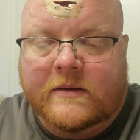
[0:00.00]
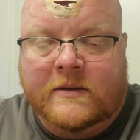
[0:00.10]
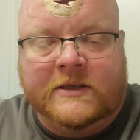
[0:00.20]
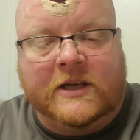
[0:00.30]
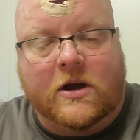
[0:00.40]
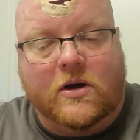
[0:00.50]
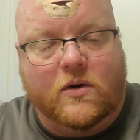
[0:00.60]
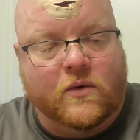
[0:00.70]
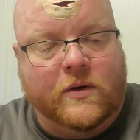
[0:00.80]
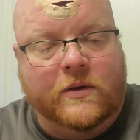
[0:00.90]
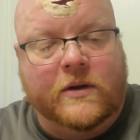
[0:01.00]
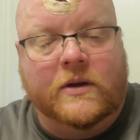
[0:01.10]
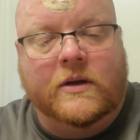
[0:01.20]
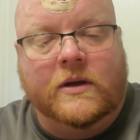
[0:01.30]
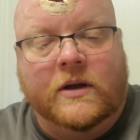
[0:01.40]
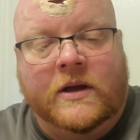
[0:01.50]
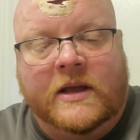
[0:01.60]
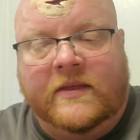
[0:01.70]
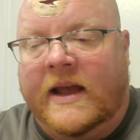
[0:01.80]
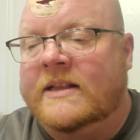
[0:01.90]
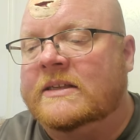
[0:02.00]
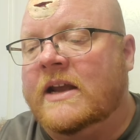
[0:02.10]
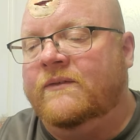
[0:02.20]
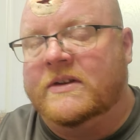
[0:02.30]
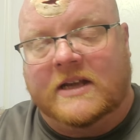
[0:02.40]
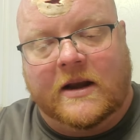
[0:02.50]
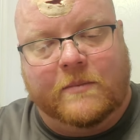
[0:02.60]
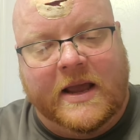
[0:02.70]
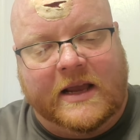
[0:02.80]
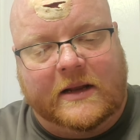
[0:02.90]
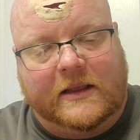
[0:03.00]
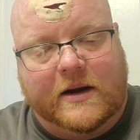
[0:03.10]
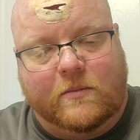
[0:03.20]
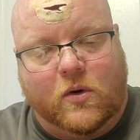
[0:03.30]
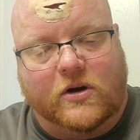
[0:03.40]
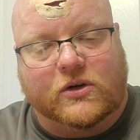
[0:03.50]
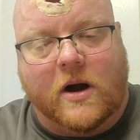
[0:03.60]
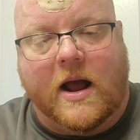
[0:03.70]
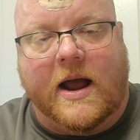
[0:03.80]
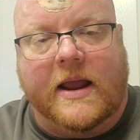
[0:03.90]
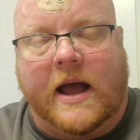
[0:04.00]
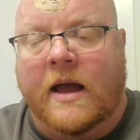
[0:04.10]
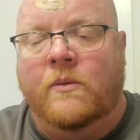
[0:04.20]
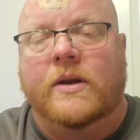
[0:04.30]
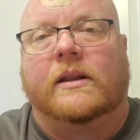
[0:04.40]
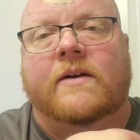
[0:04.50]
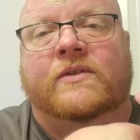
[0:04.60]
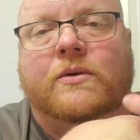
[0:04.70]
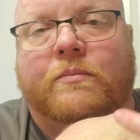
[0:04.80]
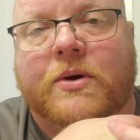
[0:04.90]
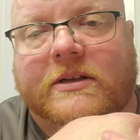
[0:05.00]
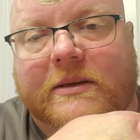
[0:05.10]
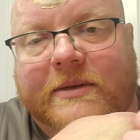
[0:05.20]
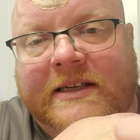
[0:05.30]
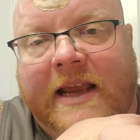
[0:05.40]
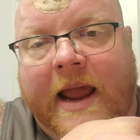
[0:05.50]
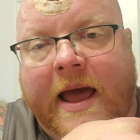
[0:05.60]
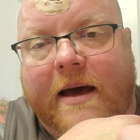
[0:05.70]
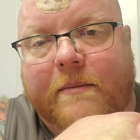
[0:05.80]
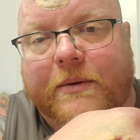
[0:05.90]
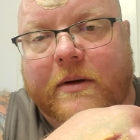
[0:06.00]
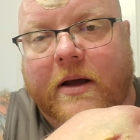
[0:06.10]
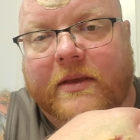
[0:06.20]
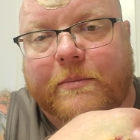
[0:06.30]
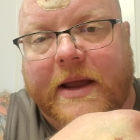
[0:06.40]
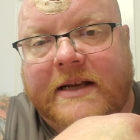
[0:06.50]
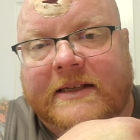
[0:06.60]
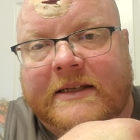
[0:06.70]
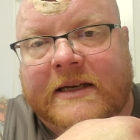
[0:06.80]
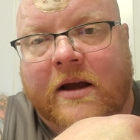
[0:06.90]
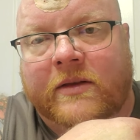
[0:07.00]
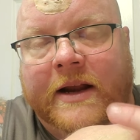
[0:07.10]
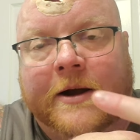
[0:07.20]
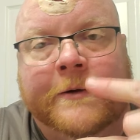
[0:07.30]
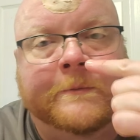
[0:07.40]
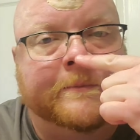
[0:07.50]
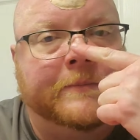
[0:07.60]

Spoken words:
So that stuff is going to make it a little more dry. I would love to have put some scab on the basis down there